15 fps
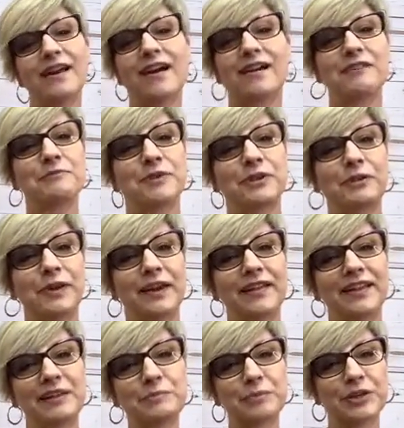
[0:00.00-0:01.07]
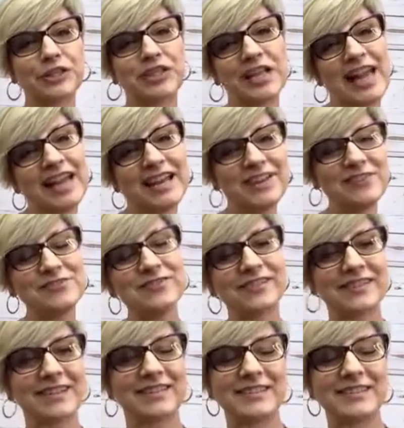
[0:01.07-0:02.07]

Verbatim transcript: I would greatly appreciate you